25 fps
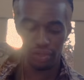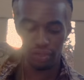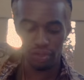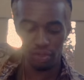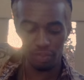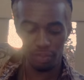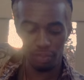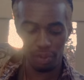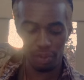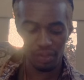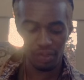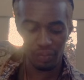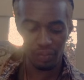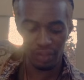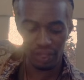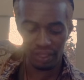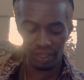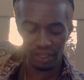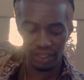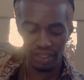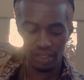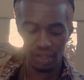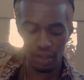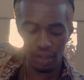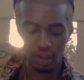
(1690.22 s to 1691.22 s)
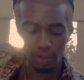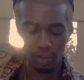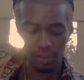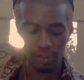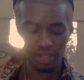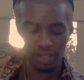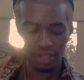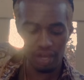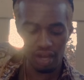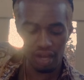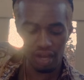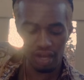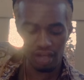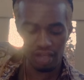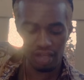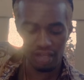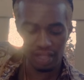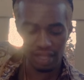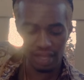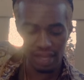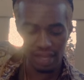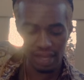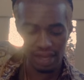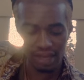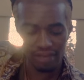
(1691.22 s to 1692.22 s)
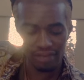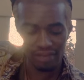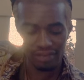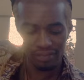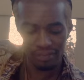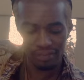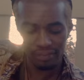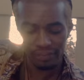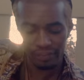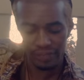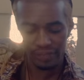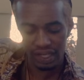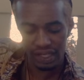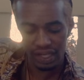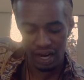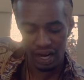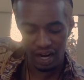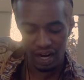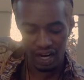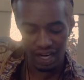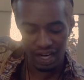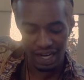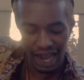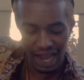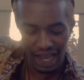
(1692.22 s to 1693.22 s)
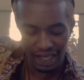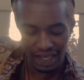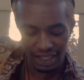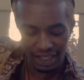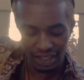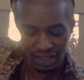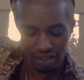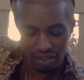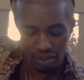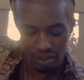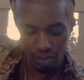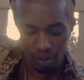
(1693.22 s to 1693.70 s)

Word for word: newborn willingness to open your heart to love and our guidance.